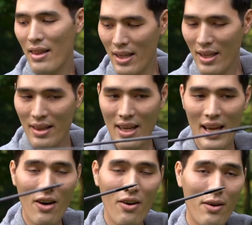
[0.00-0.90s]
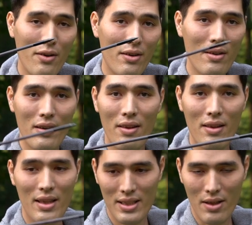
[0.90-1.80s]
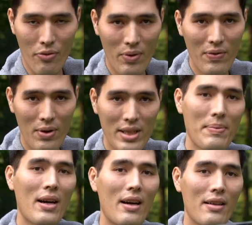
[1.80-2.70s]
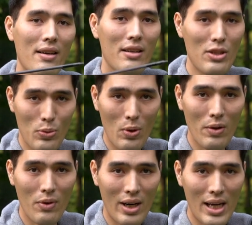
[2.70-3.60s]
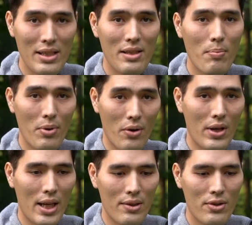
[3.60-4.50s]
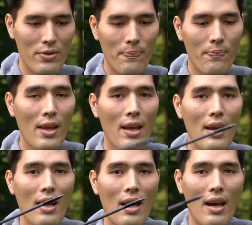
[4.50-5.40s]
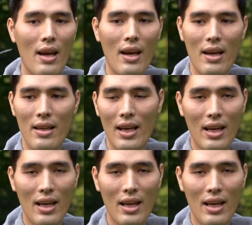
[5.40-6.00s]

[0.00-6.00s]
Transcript: The, they are, this is a 340 spine, 12 grains per inch. And they